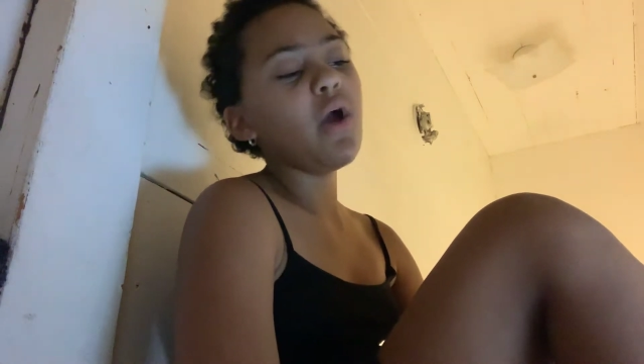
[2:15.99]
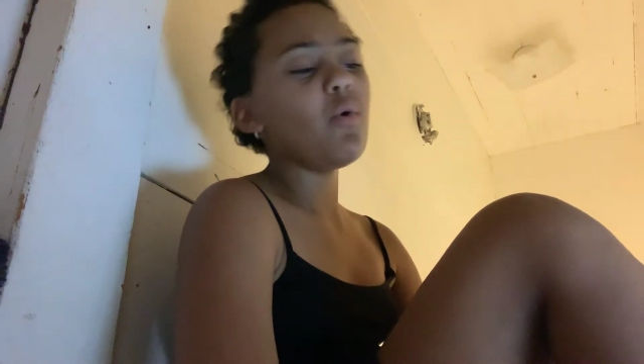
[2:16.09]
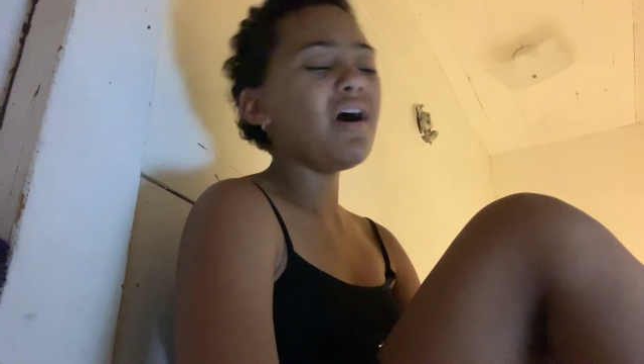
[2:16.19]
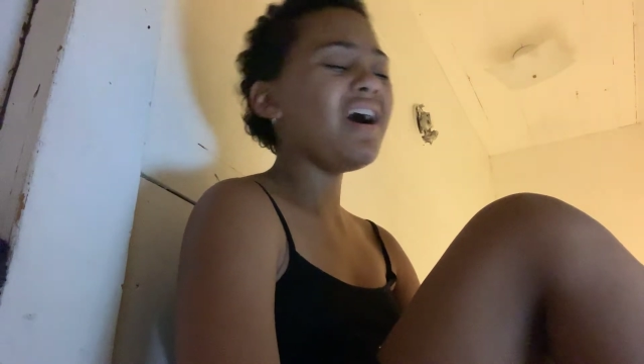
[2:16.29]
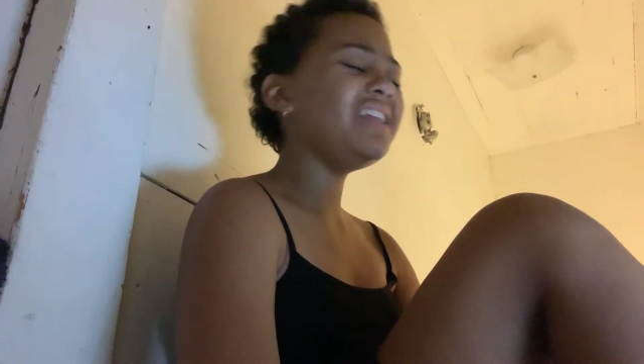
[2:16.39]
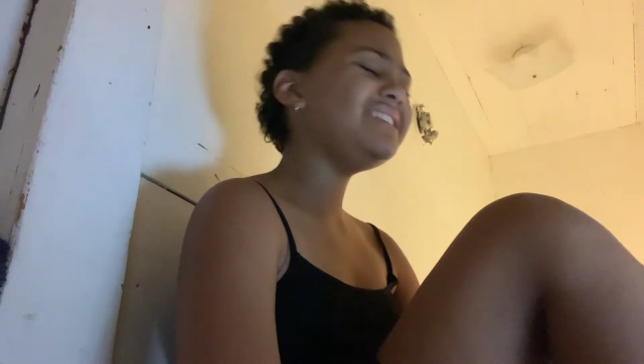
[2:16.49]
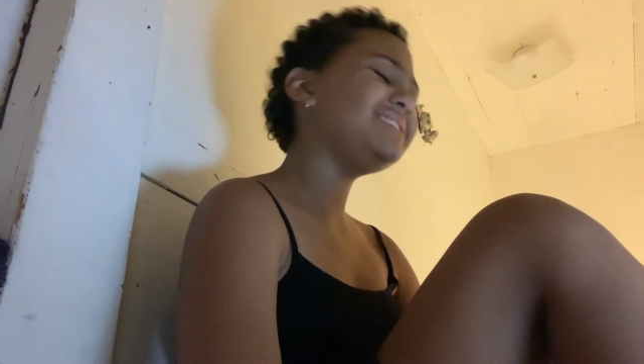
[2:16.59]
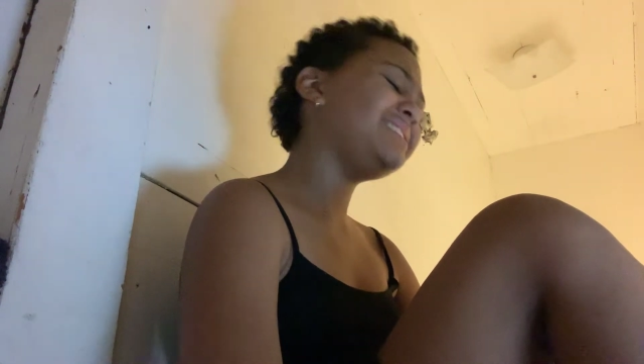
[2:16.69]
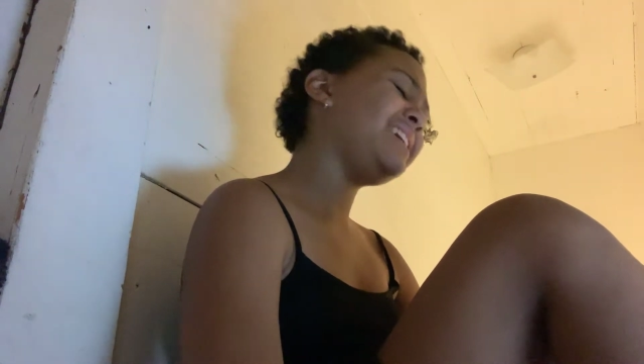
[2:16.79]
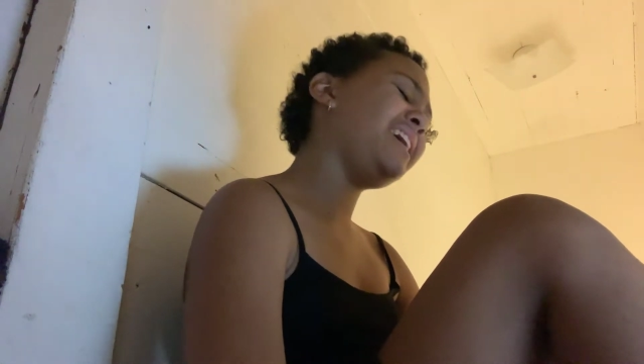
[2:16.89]
What it
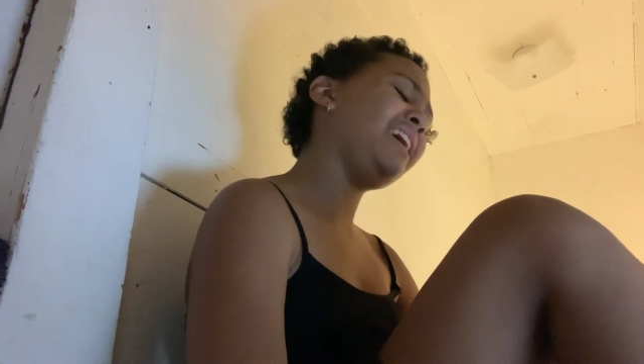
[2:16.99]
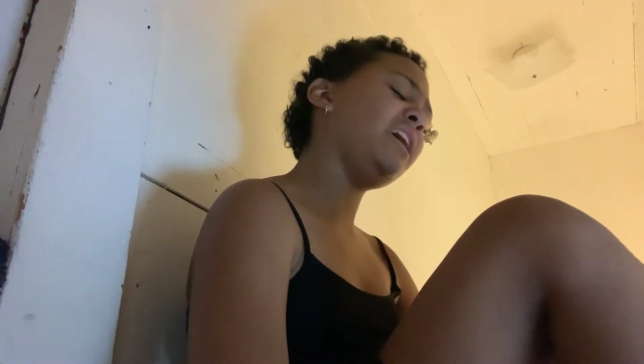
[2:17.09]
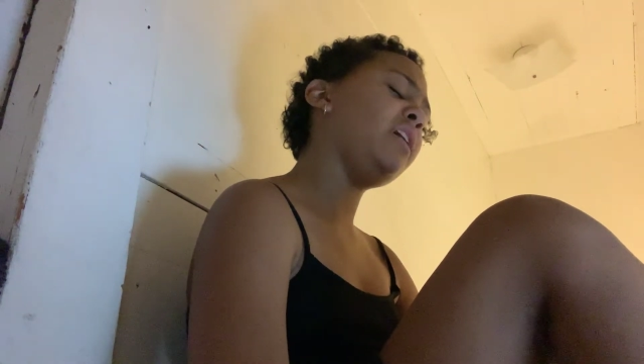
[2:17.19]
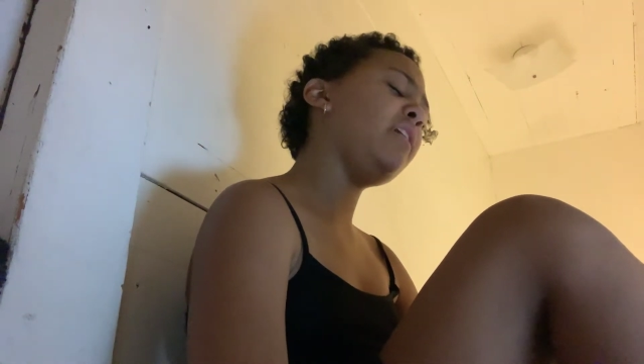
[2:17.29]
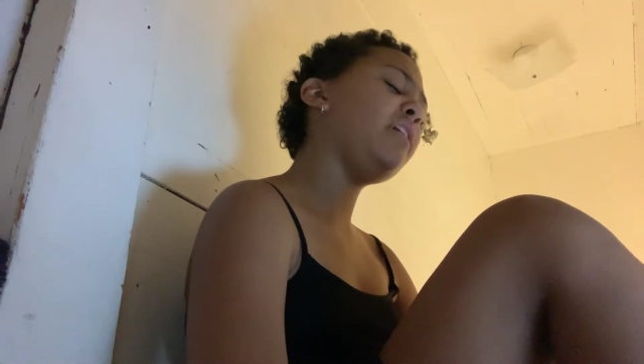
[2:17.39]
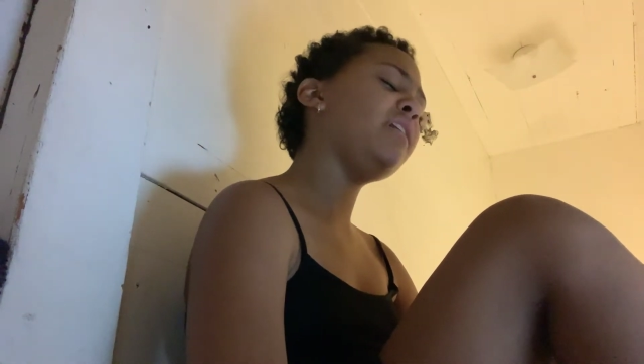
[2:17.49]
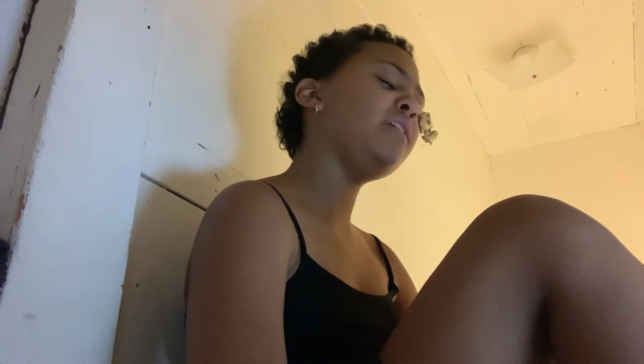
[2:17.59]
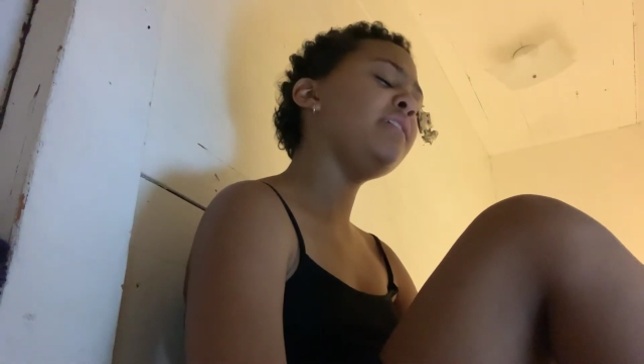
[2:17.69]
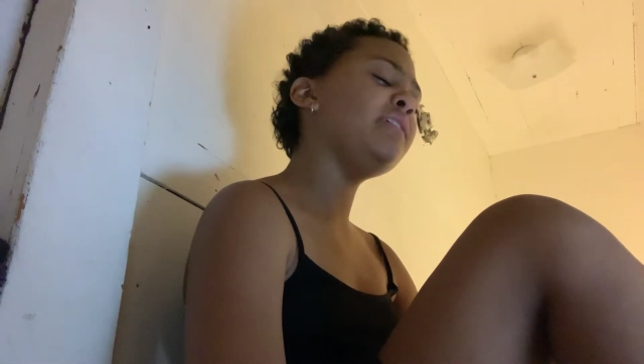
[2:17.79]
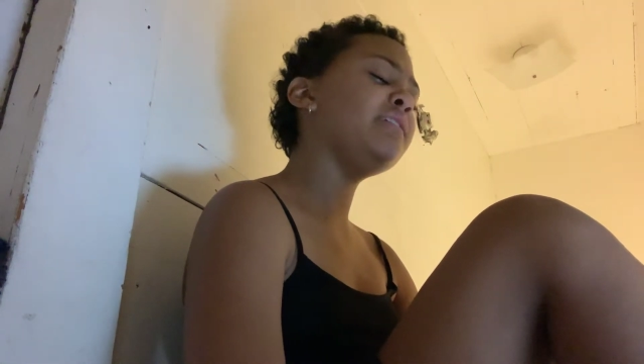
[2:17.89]

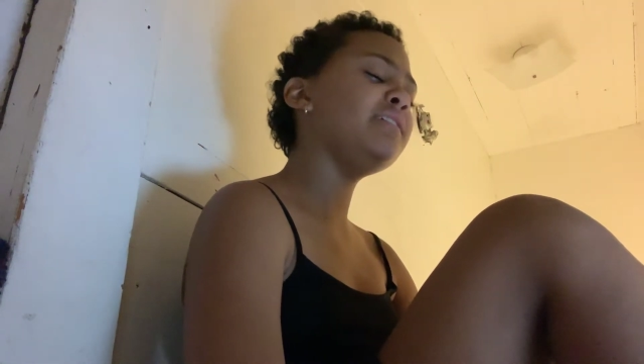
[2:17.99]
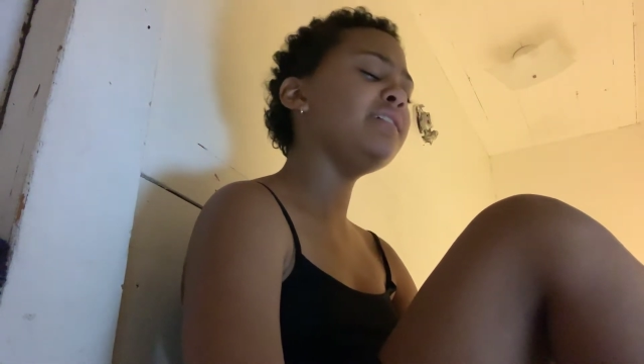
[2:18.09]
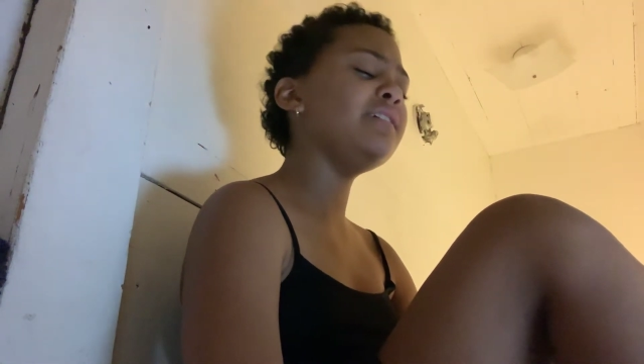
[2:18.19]
seems,